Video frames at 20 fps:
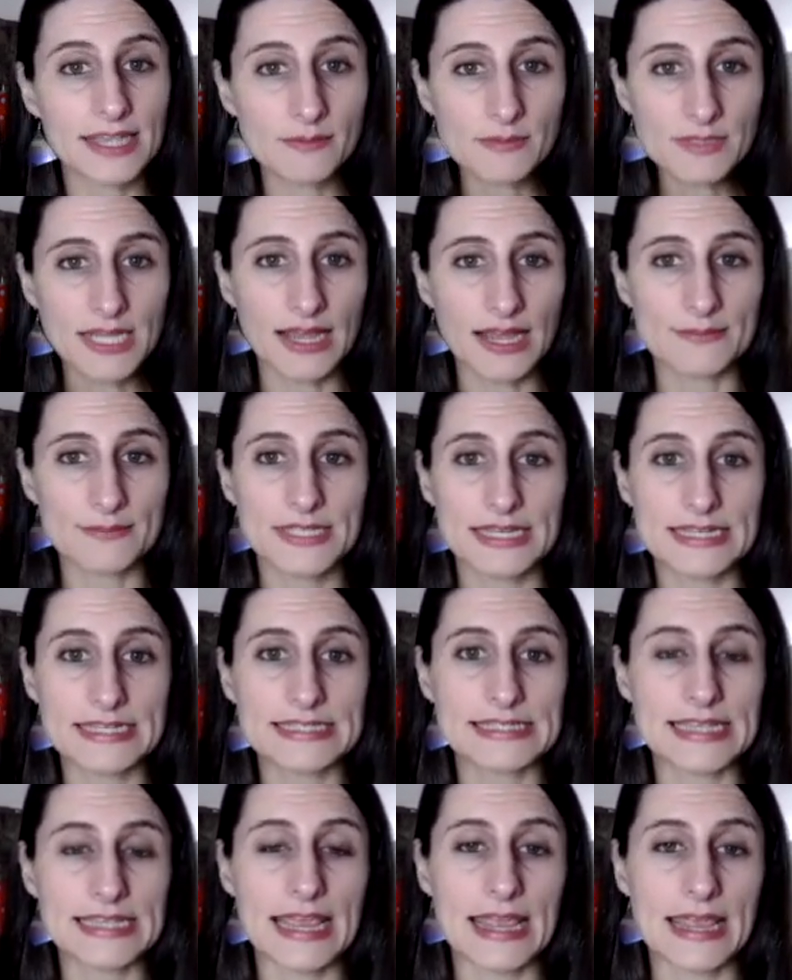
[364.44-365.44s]
And sometimes
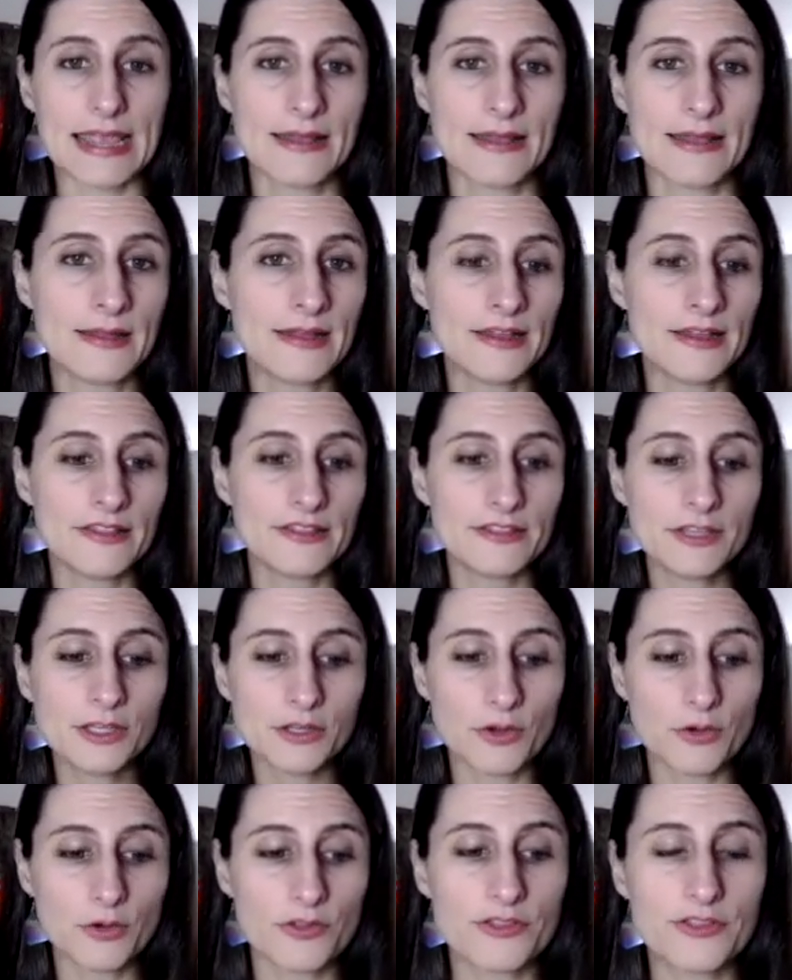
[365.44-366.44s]
I say,
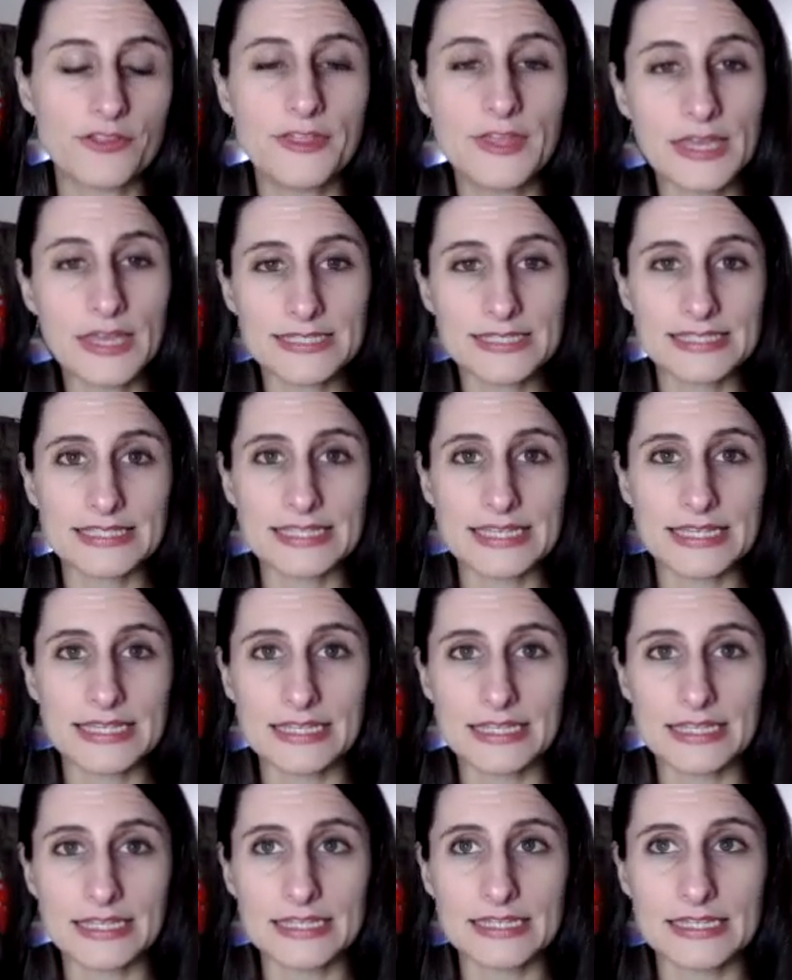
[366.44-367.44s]
this
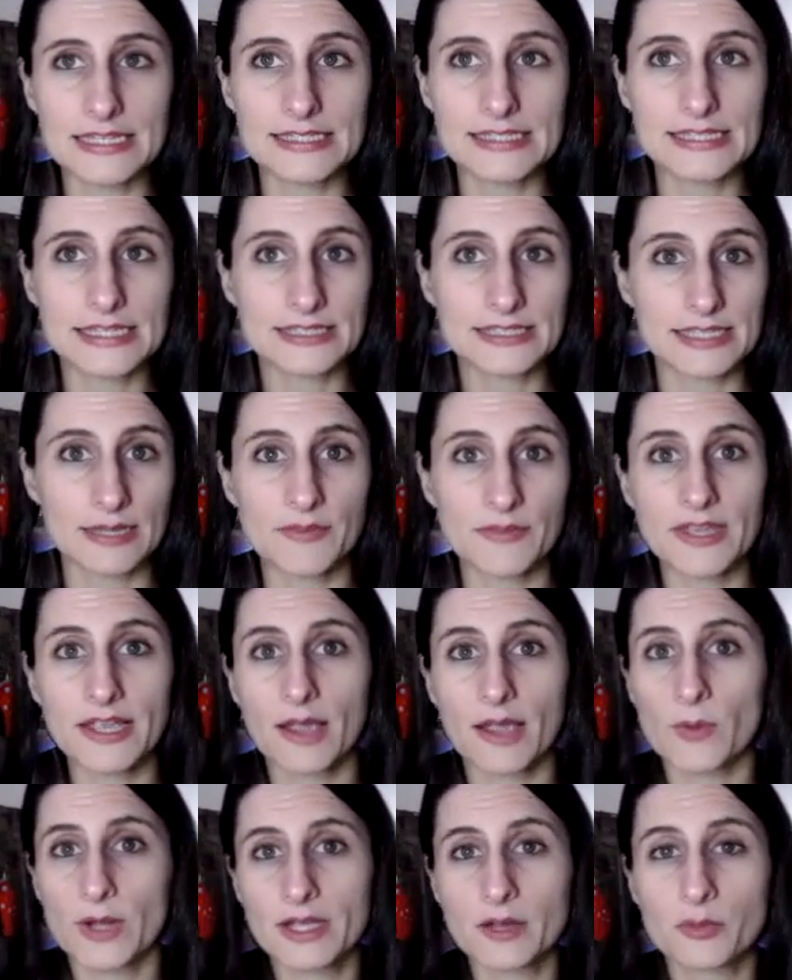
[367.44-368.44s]
is
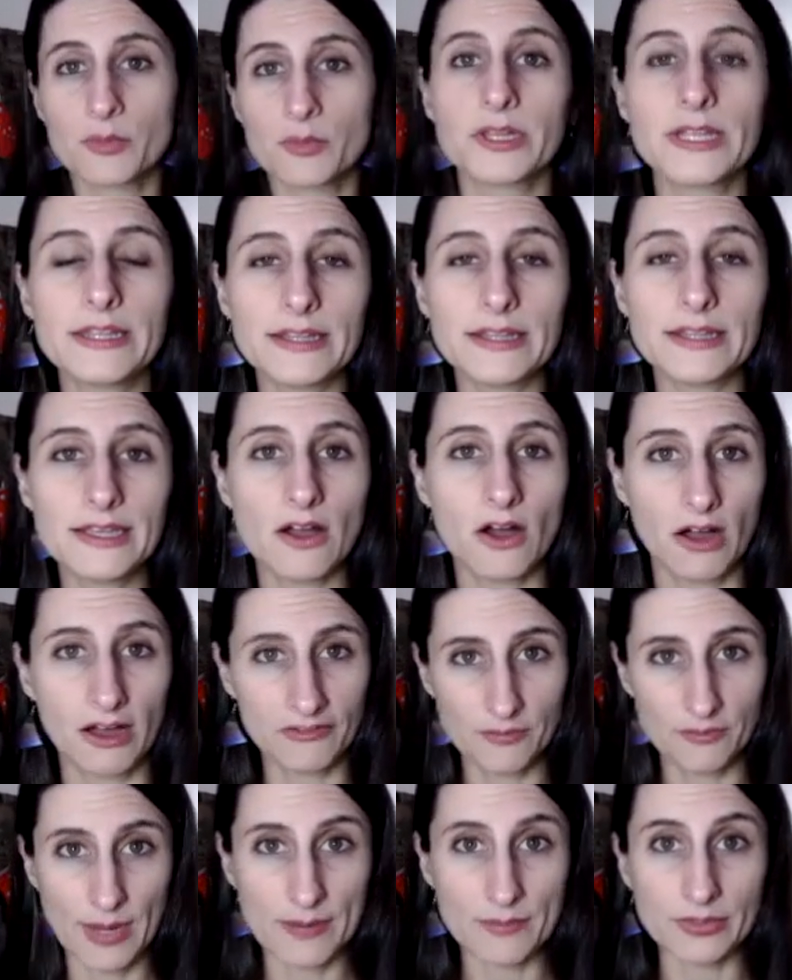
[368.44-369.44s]
something I want completely
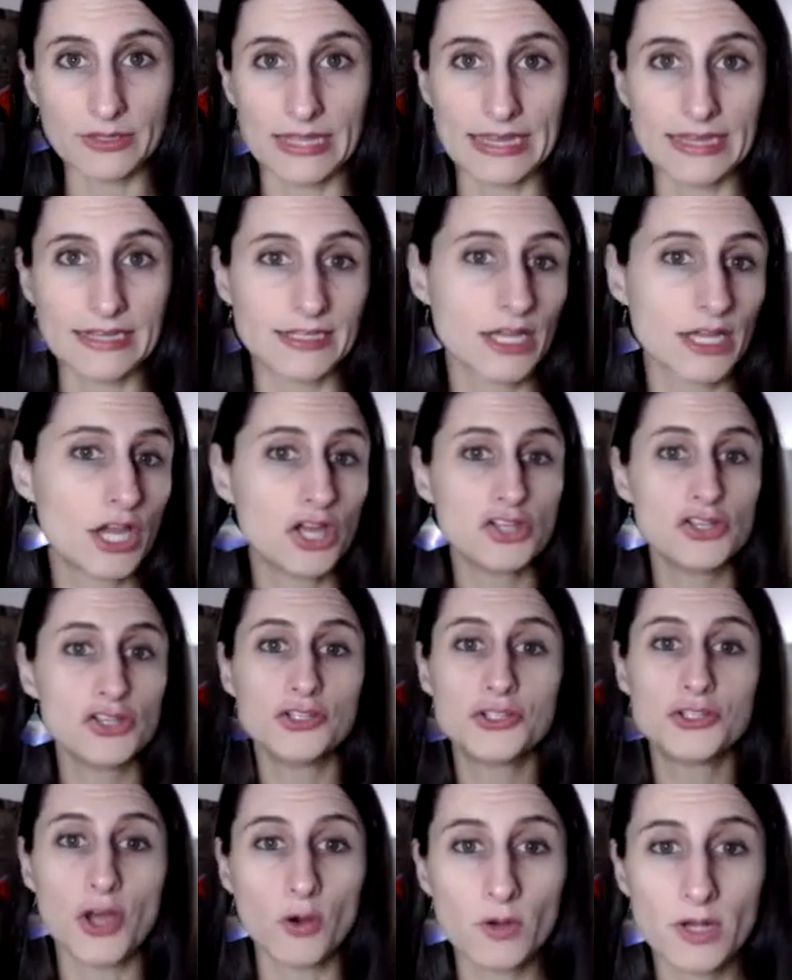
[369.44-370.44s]
off my plate.
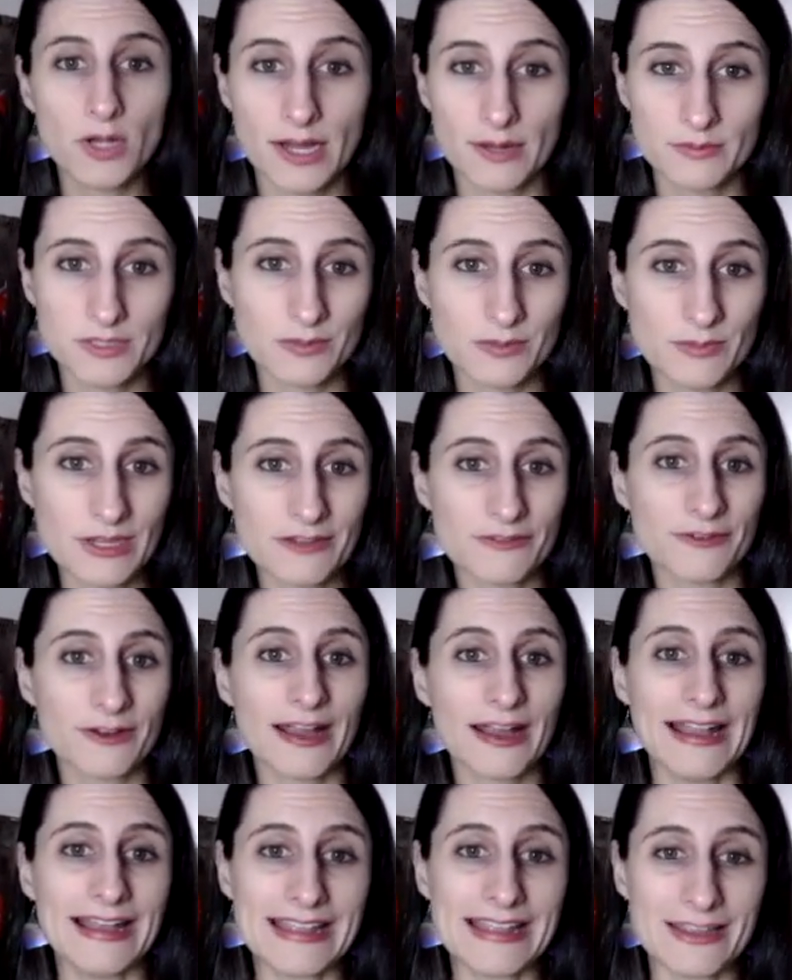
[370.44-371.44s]
Don't come to me
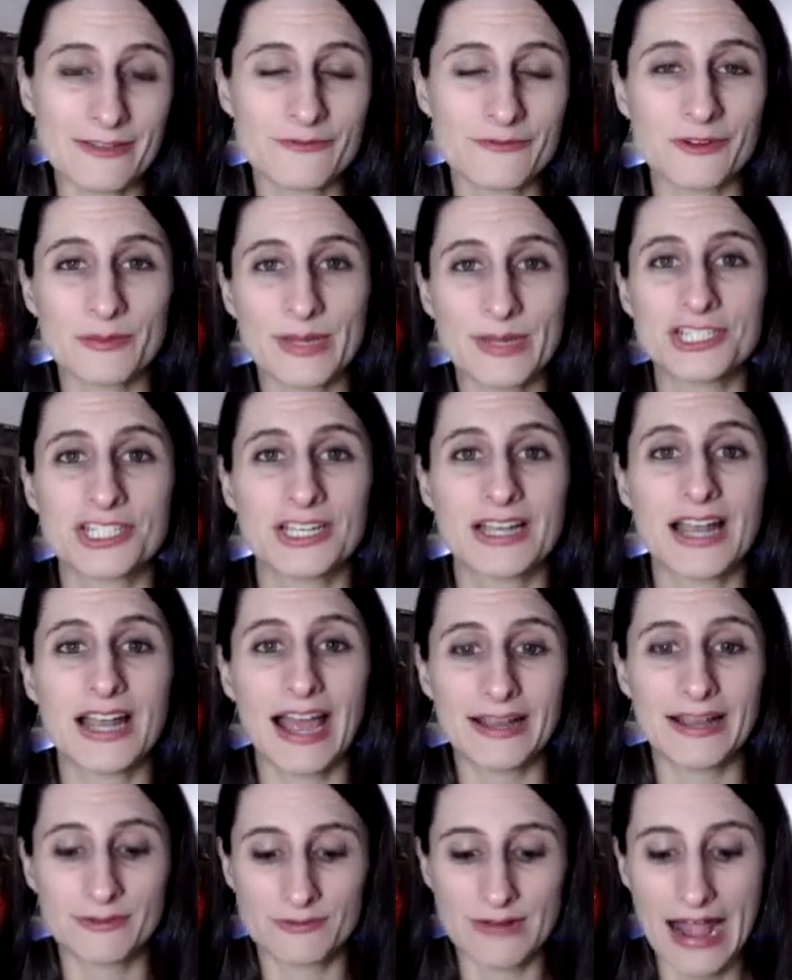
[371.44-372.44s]
for any
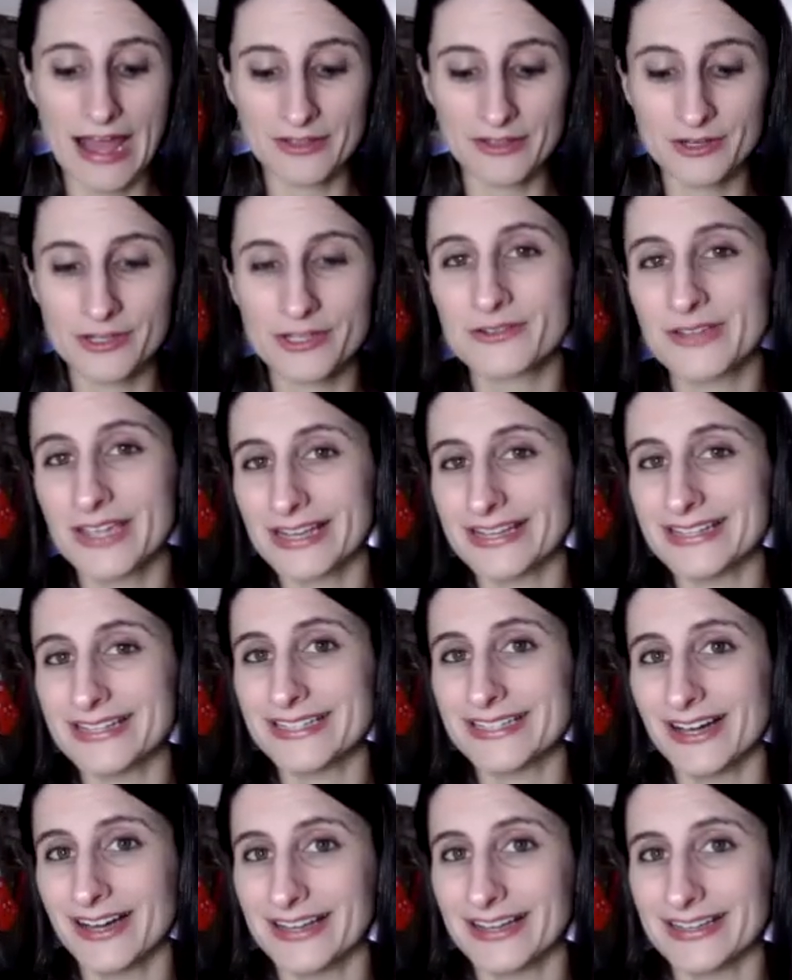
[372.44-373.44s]
information. I'd rather you
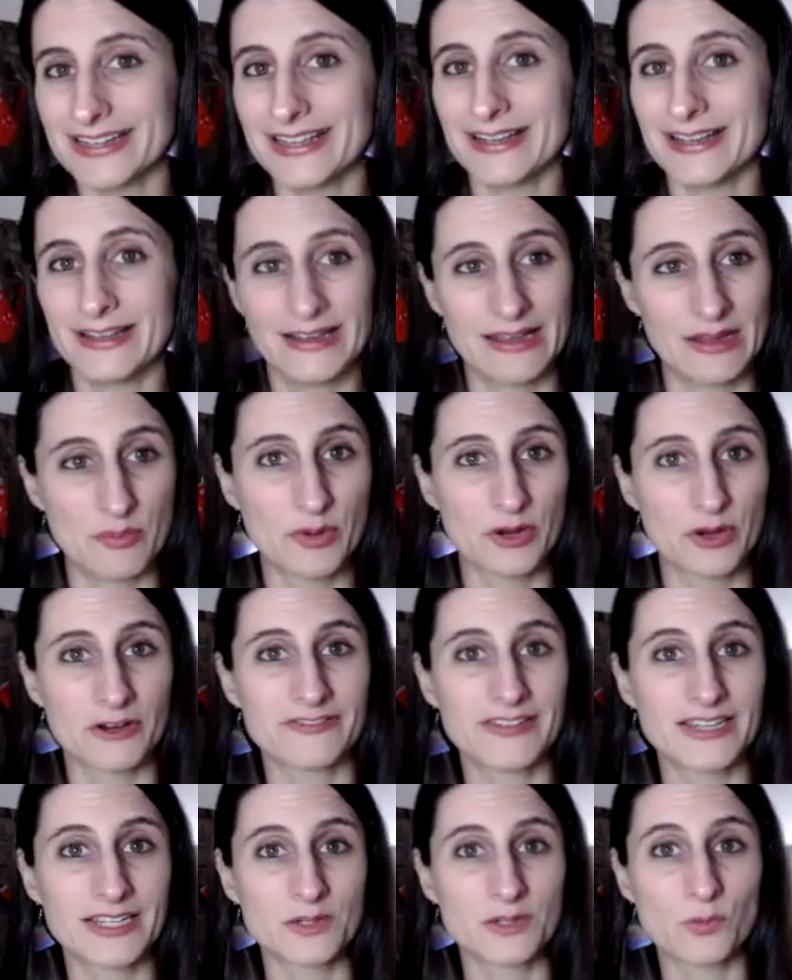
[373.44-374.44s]
get it done in an
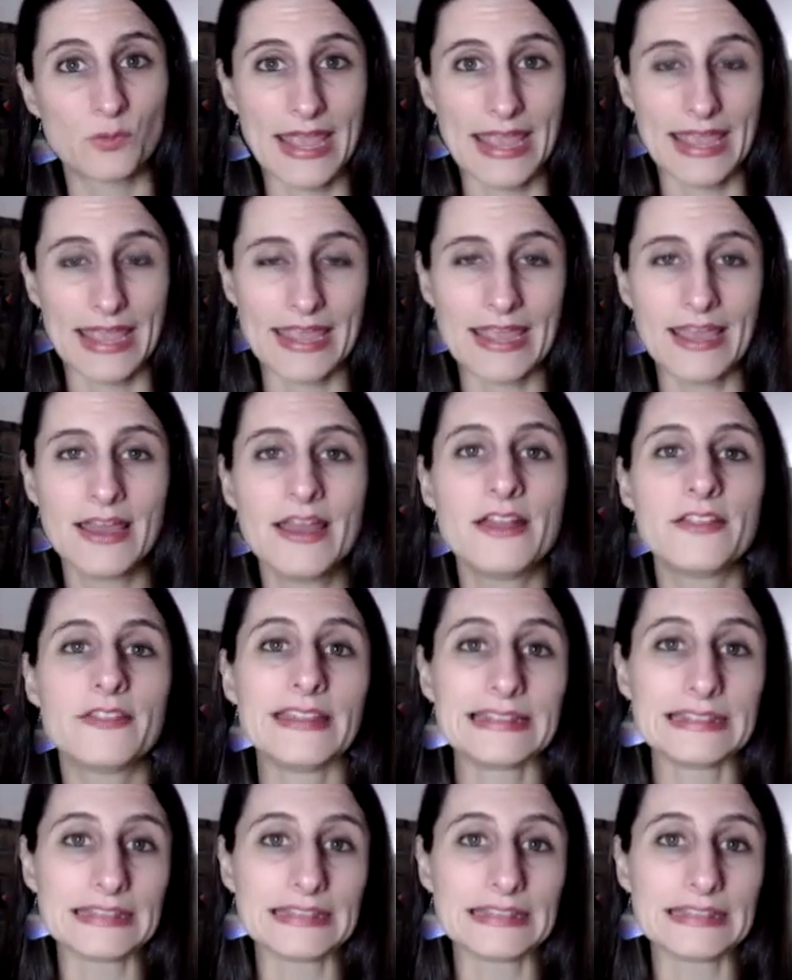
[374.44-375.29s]
imperfect way